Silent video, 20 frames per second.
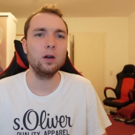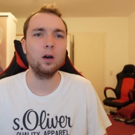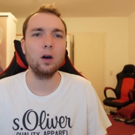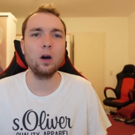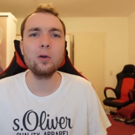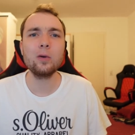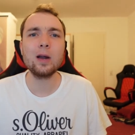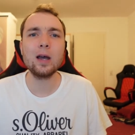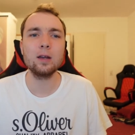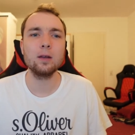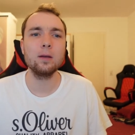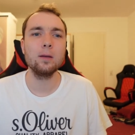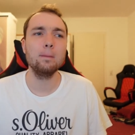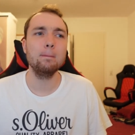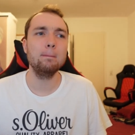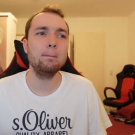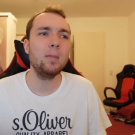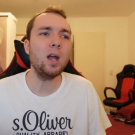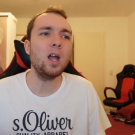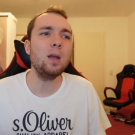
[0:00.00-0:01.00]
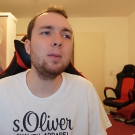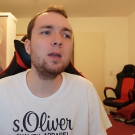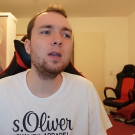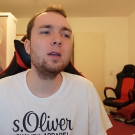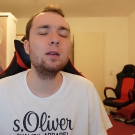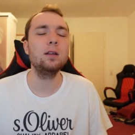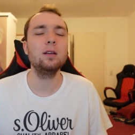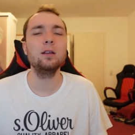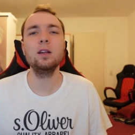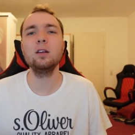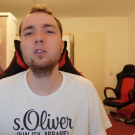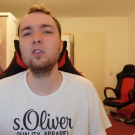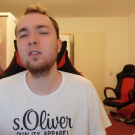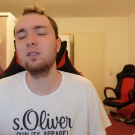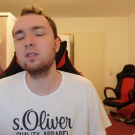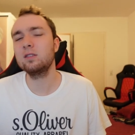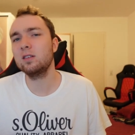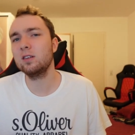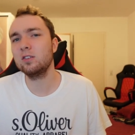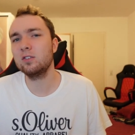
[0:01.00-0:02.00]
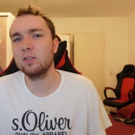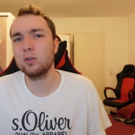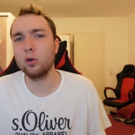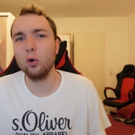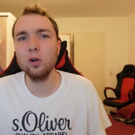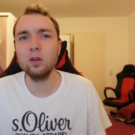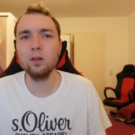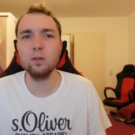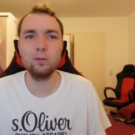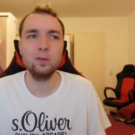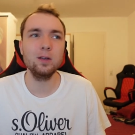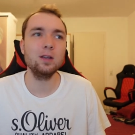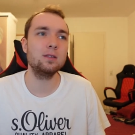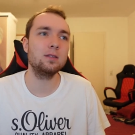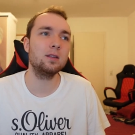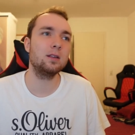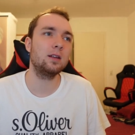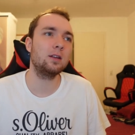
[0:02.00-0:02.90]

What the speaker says: Alright, maybe it just couldn't fix it.